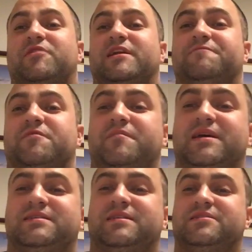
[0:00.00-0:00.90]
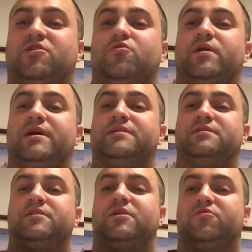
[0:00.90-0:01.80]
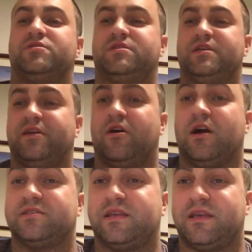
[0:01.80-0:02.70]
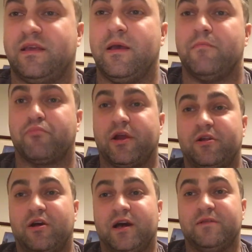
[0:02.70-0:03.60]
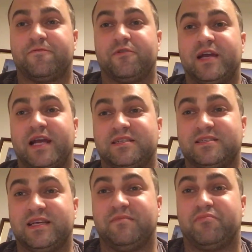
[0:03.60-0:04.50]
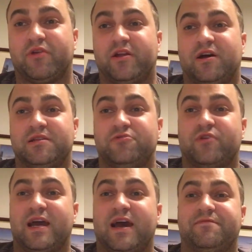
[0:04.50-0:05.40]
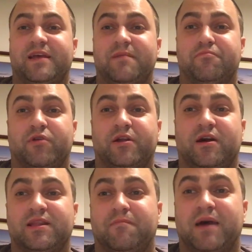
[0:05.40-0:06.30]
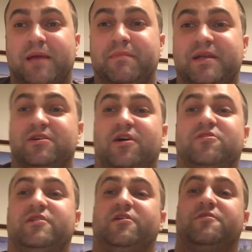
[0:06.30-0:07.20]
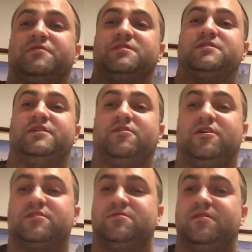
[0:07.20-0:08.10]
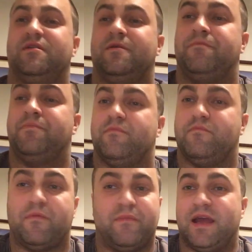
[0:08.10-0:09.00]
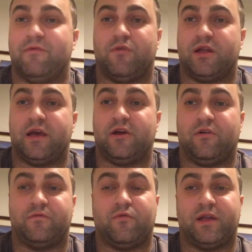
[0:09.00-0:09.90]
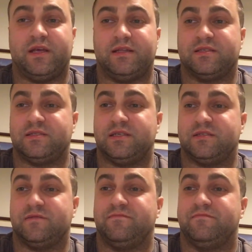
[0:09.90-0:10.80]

ain't infamous. And as always, go Seahawks. Bring on free agency, bring on the draft, and bring on the Mike McDonald era for the Seahawks. But man, what a hell of a way to end the season.